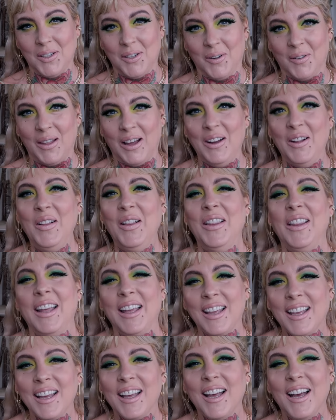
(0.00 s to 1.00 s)
You know, that
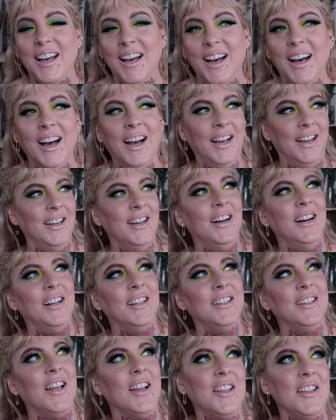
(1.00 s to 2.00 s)
like
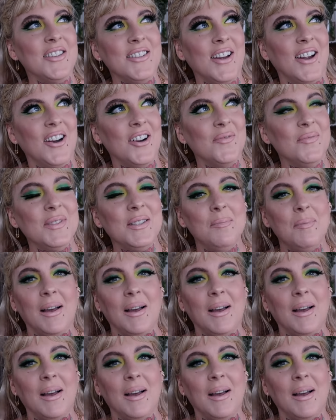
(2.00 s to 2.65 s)
Lucky Charms,